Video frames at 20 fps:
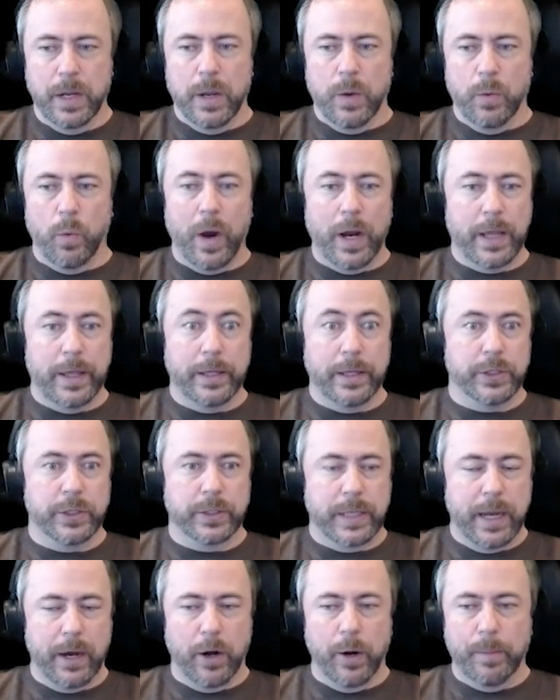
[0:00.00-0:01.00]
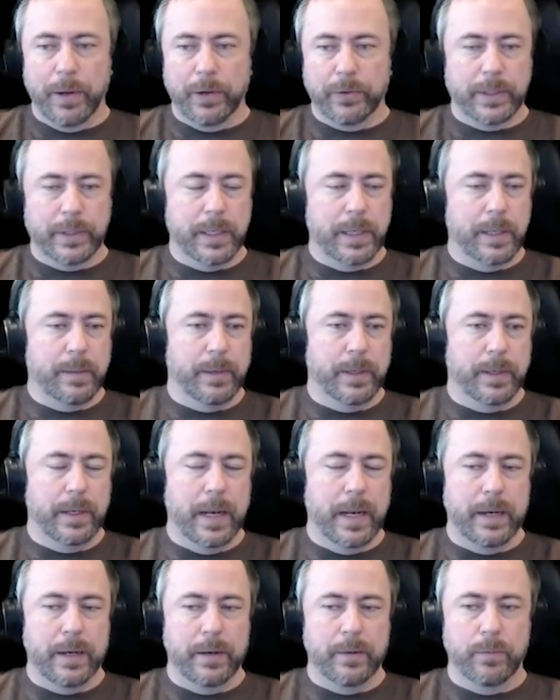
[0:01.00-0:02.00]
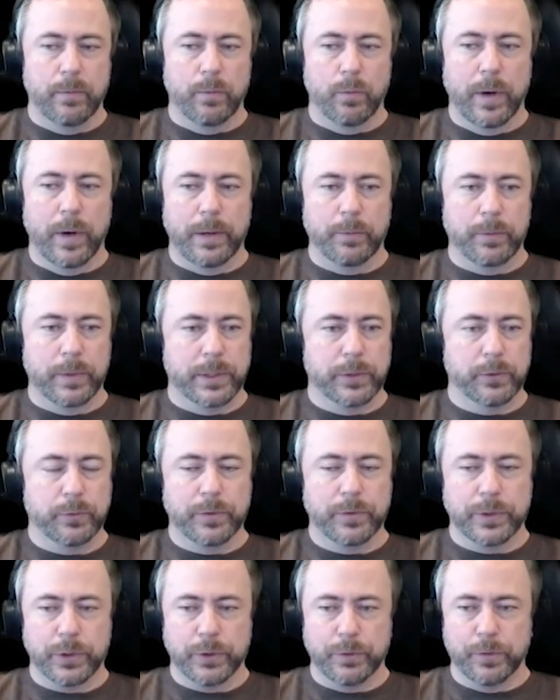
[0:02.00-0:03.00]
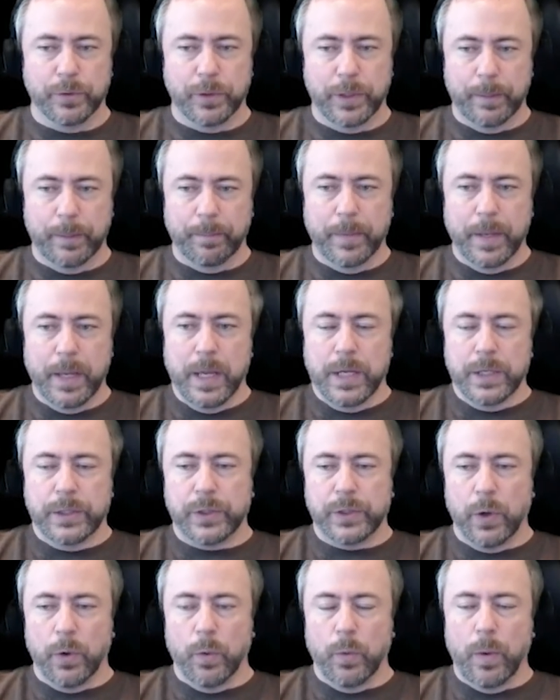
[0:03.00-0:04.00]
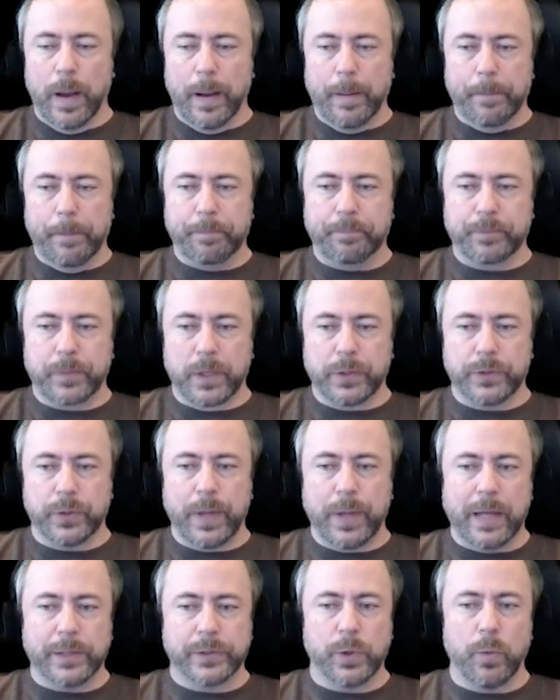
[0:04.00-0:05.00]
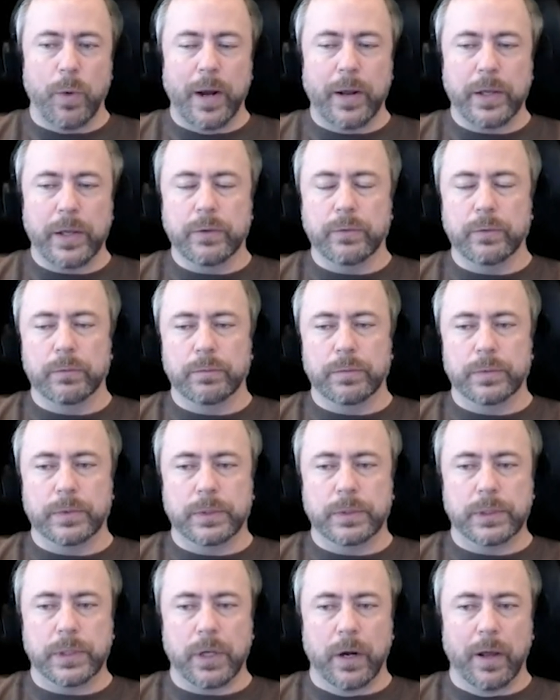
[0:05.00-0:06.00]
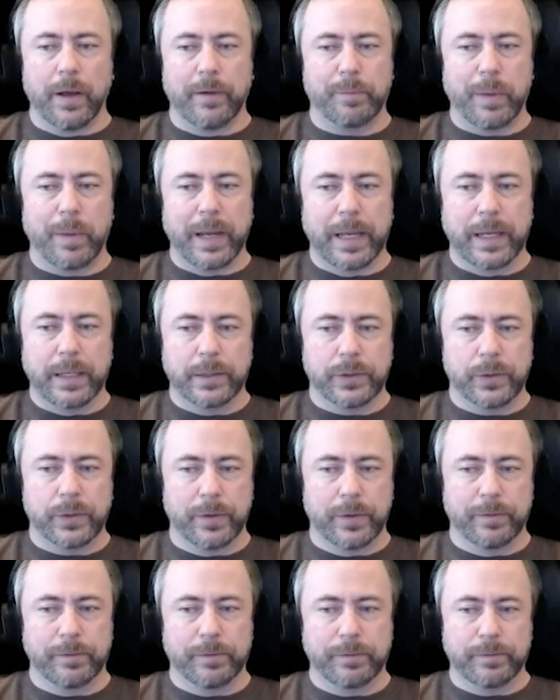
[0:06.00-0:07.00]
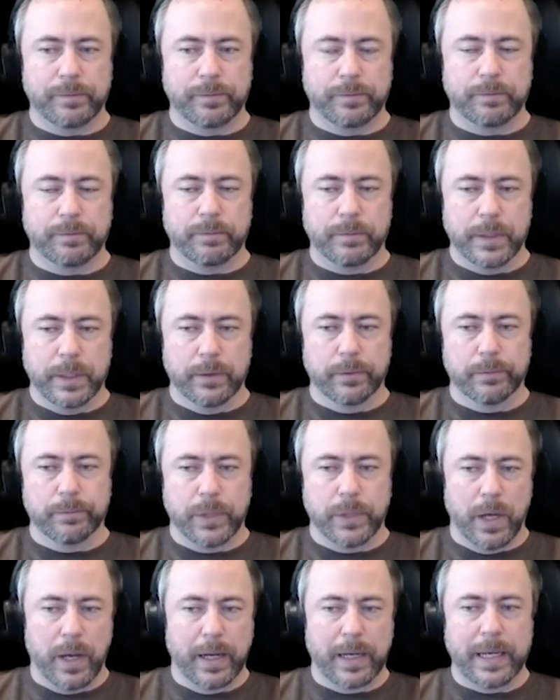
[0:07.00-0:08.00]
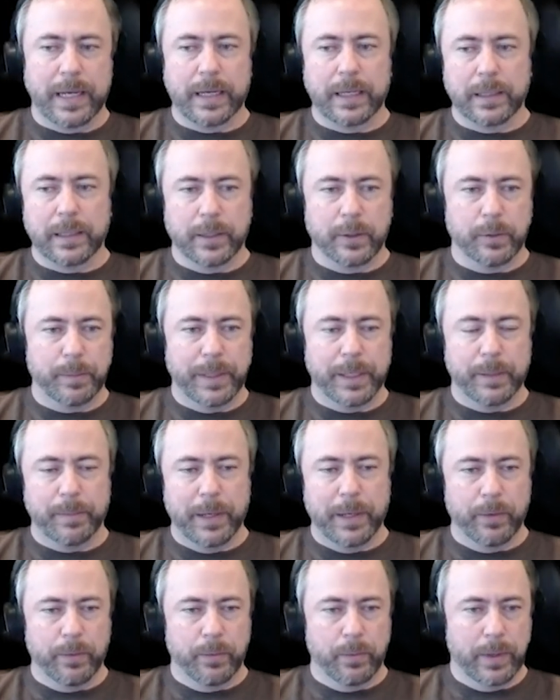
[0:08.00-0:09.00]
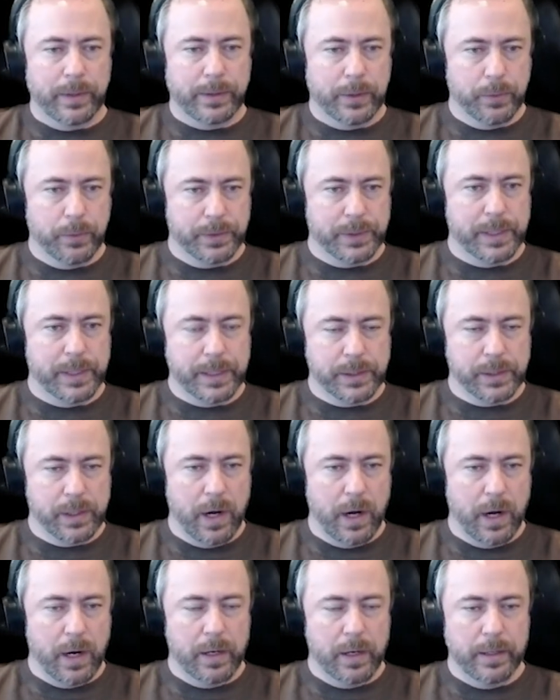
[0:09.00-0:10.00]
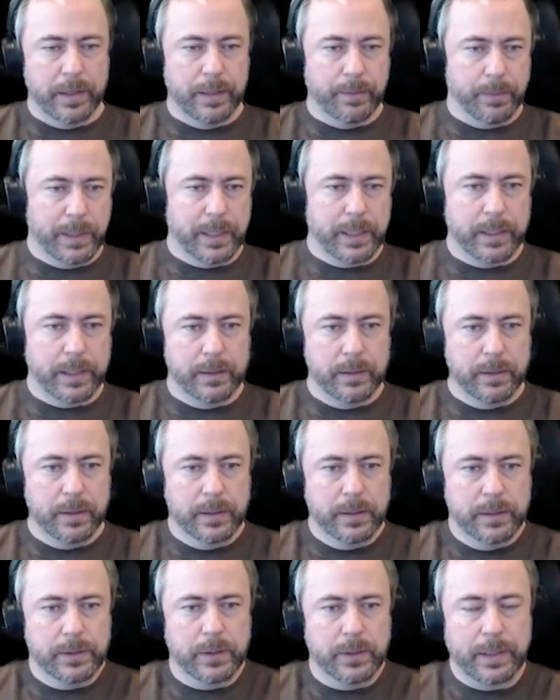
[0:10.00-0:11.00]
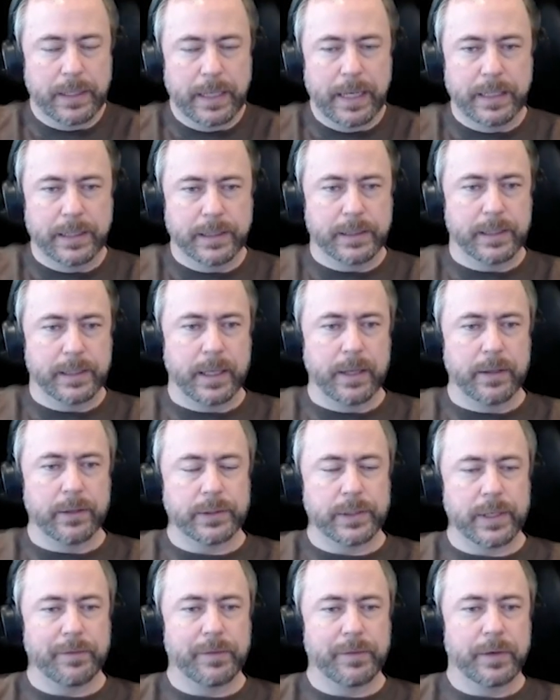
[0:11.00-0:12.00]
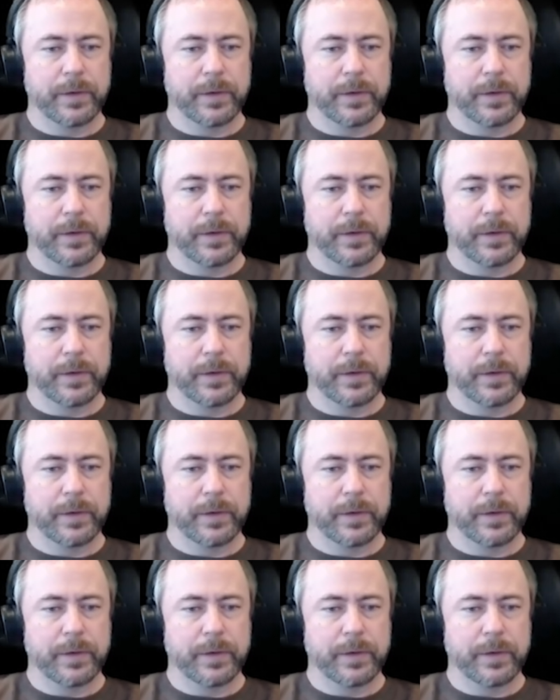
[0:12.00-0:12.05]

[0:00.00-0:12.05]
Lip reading: why they should care about them and what it would do for them. So why don't you start off by sort of talking a little bit about what those things are, and then we can sort of get into the other stuff.